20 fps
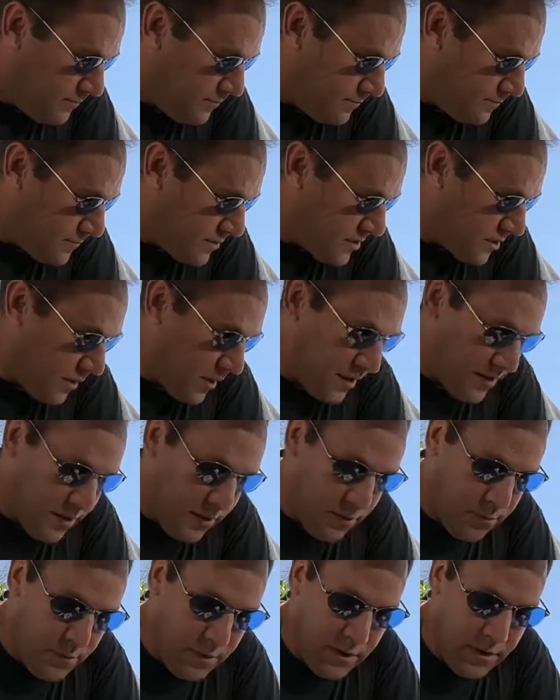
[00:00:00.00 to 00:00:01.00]
So I
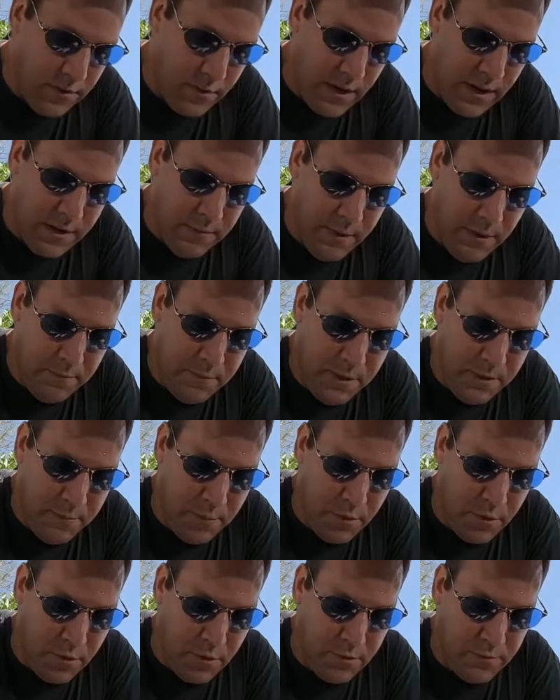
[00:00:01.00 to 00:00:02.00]
don't really recommend
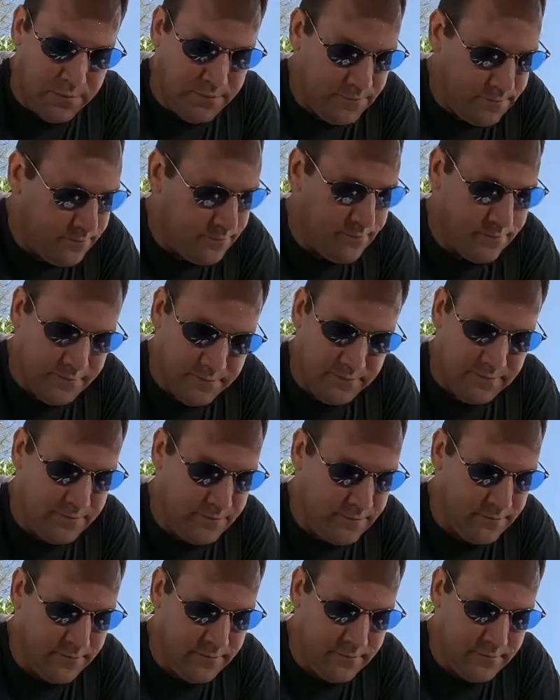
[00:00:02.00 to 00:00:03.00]
people,
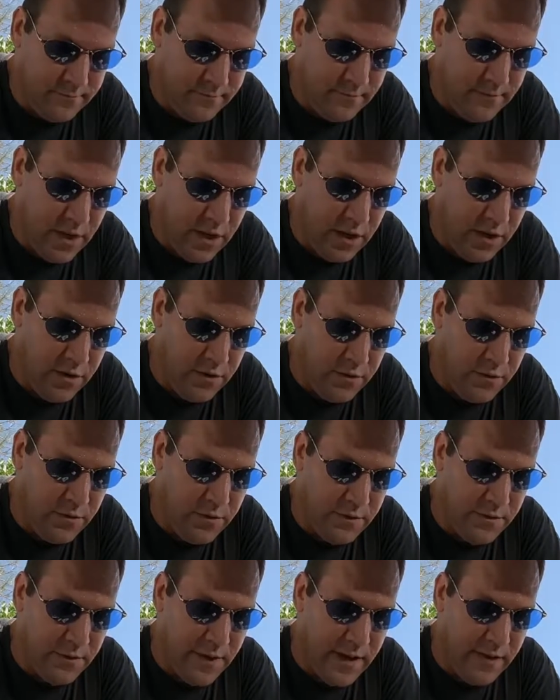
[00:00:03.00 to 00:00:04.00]
you know, who
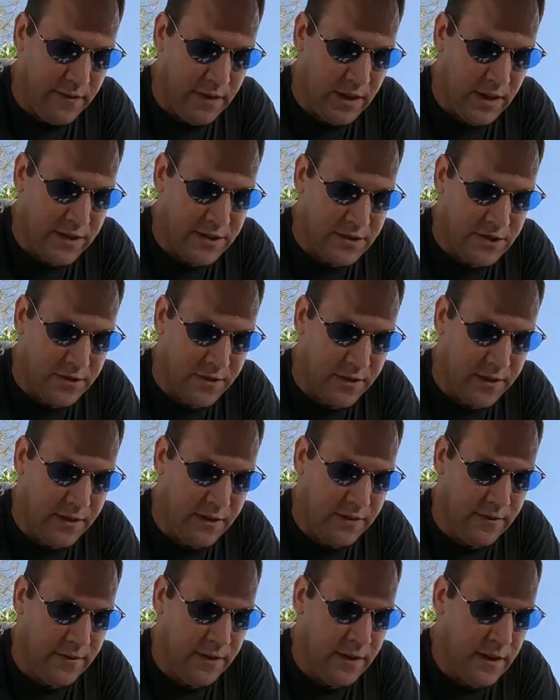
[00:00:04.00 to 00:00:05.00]
don't have a lot of
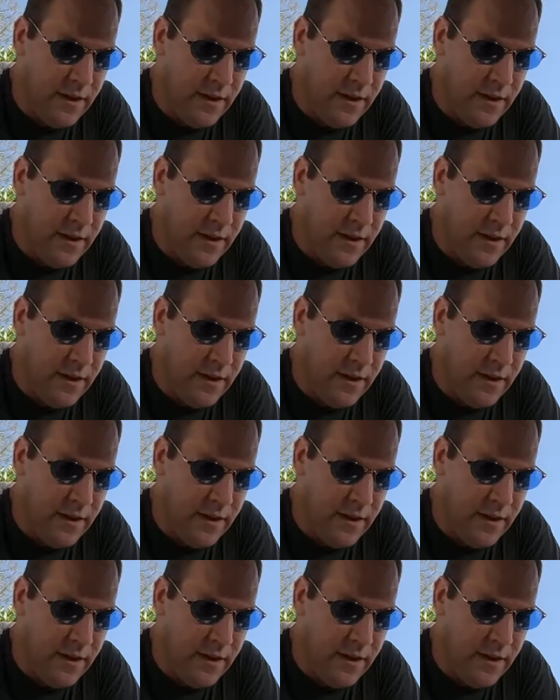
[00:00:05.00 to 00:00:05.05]
strength.